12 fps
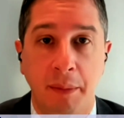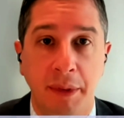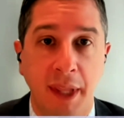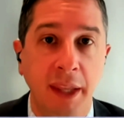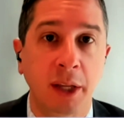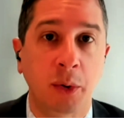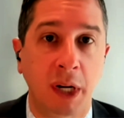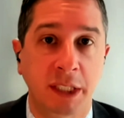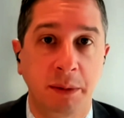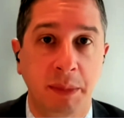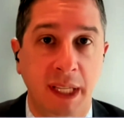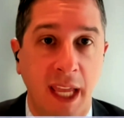Then the
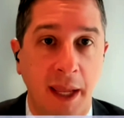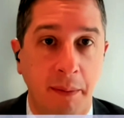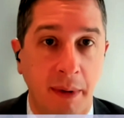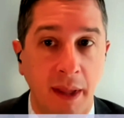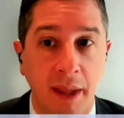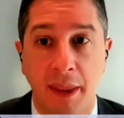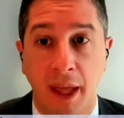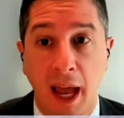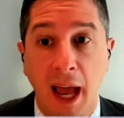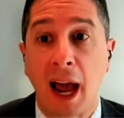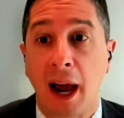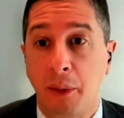question became the
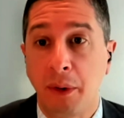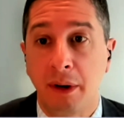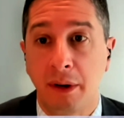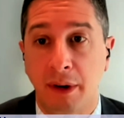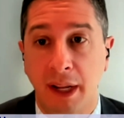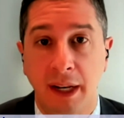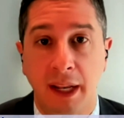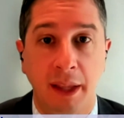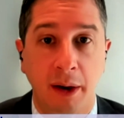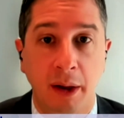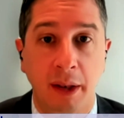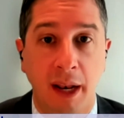how, right?
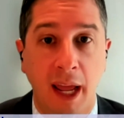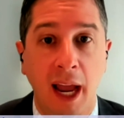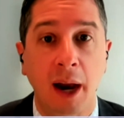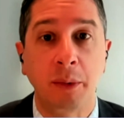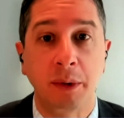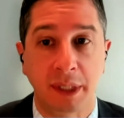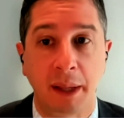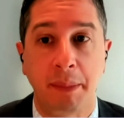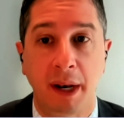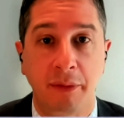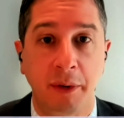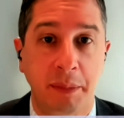And how will that
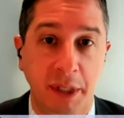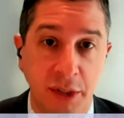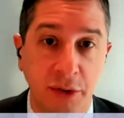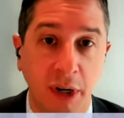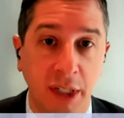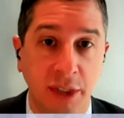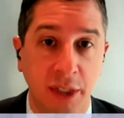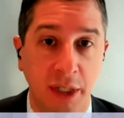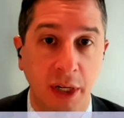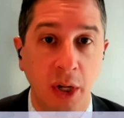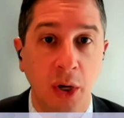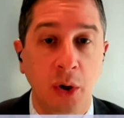benefit be
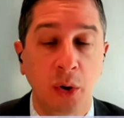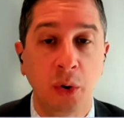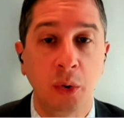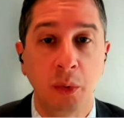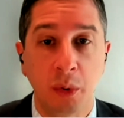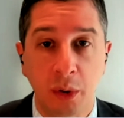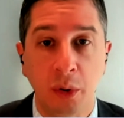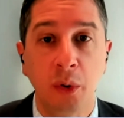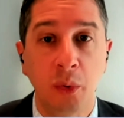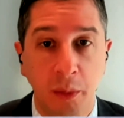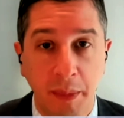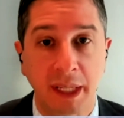structured? Who
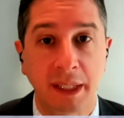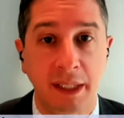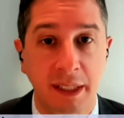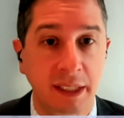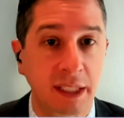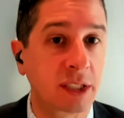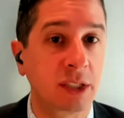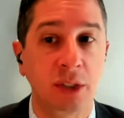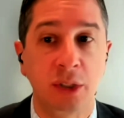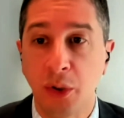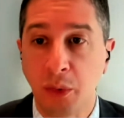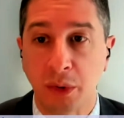will make the
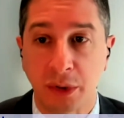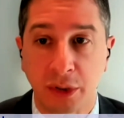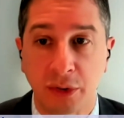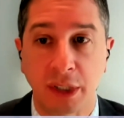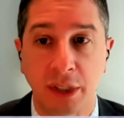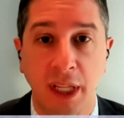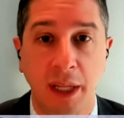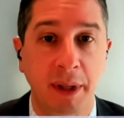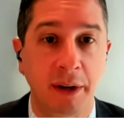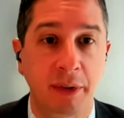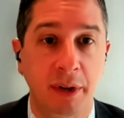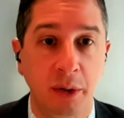decisions? Who will structure that
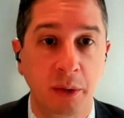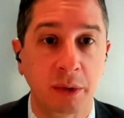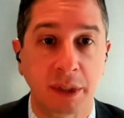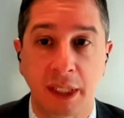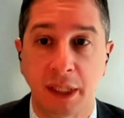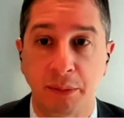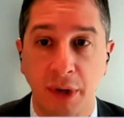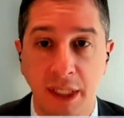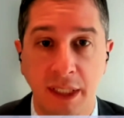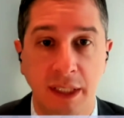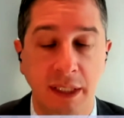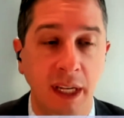benefit? Who will set the
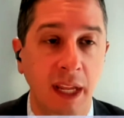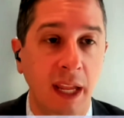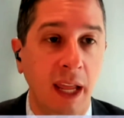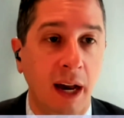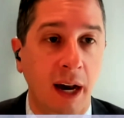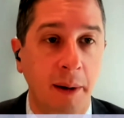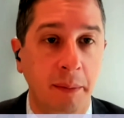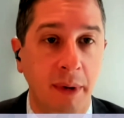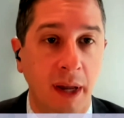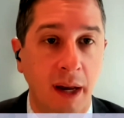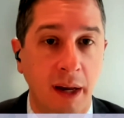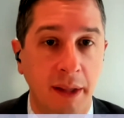prices?
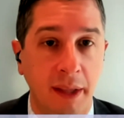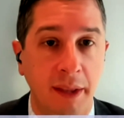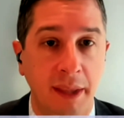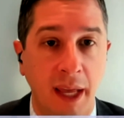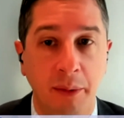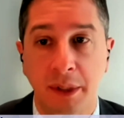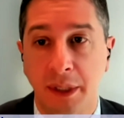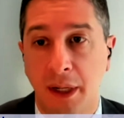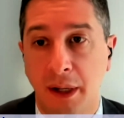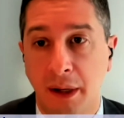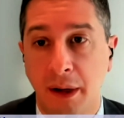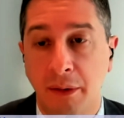That was
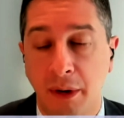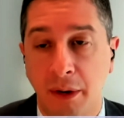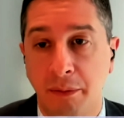a